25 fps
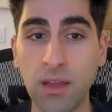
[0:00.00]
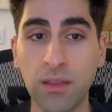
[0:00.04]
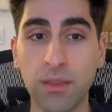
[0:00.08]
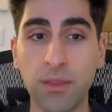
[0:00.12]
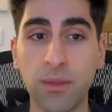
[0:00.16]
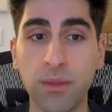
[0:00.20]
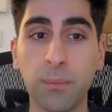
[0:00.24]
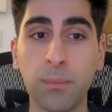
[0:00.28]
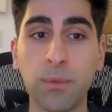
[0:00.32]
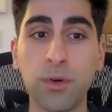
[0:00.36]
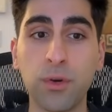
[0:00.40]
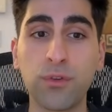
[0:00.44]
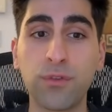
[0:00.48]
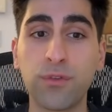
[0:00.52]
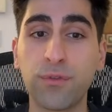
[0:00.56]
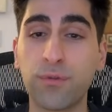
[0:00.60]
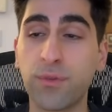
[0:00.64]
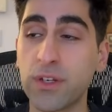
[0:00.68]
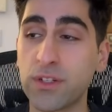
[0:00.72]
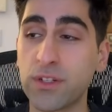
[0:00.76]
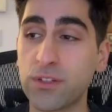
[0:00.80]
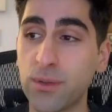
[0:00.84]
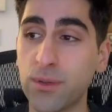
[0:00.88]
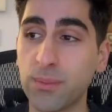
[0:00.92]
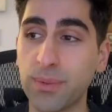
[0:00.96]
the move
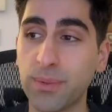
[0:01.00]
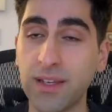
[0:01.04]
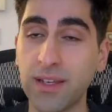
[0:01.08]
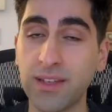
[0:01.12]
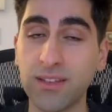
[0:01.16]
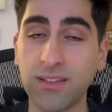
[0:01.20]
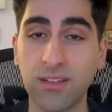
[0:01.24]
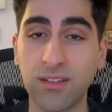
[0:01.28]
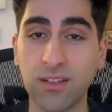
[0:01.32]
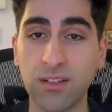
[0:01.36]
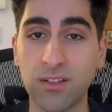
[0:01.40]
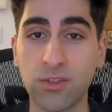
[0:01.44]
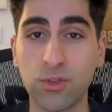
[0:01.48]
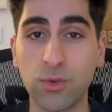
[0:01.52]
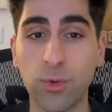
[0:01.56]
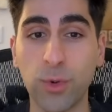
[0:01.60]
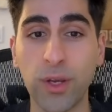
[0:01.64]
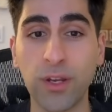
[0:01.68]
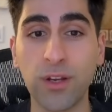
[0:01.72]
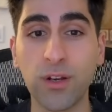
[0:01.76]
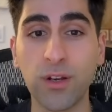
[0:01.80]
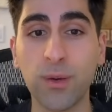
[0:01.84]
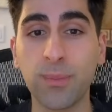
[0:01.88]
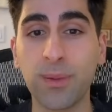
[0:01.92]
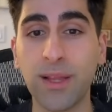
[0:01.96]
Fischer plays to
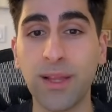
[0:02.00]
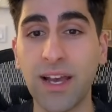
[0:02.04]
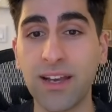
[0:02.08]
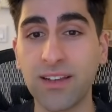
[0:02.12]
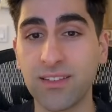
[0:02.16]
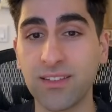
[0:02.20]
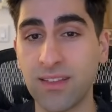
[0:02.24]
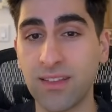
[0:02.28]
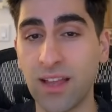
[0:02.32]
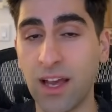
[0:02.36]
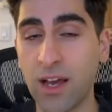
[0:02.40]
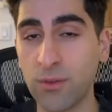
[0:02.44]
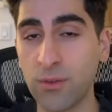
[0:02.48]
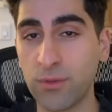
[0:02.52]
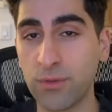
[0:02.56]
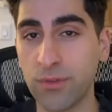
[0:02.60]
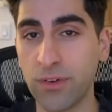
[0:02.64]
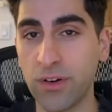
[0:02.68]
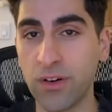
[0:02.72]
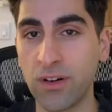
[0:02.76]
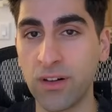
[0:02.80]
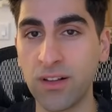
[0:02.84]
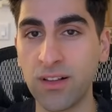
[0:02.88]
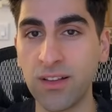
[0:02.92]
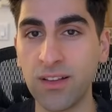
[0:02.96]
trigger black's
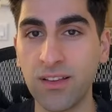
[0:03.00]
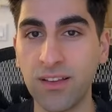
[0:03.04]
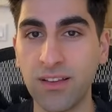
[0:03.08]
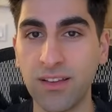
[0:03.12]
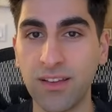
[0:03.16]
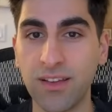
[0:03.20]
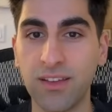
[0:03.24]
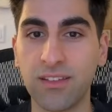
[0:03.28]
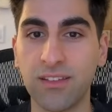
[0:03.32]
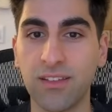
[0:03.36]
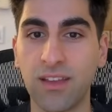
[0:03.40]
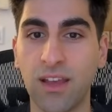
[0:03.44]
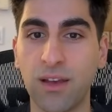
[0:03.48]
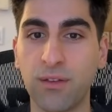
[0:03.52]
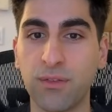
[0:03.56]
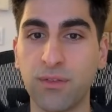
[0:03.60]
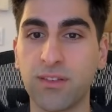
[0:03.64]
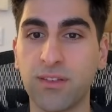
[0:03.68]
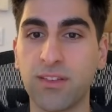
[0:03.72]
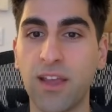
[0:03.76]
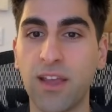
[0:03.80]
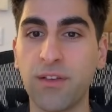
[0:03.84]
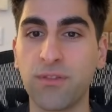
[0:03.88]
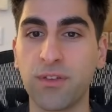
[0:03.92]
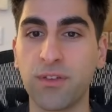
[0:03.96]
downfall is
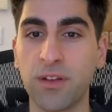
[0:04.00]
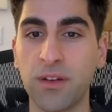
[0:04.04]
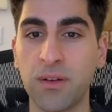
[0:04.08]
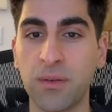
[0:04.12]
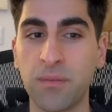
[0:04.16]
f7.